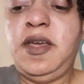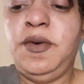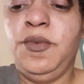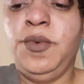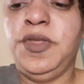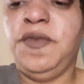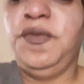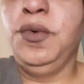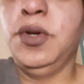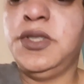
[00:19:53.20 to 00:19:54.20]
with a
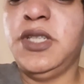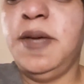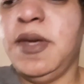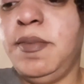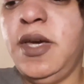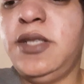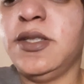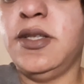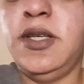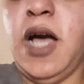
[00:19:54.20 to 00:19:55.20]
full stomach,
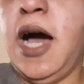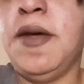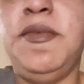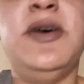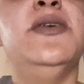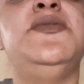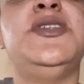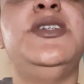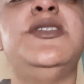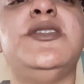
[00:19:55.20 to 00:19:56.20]
basically. I don't know if
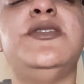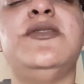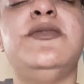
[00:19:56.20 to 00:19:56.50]
she's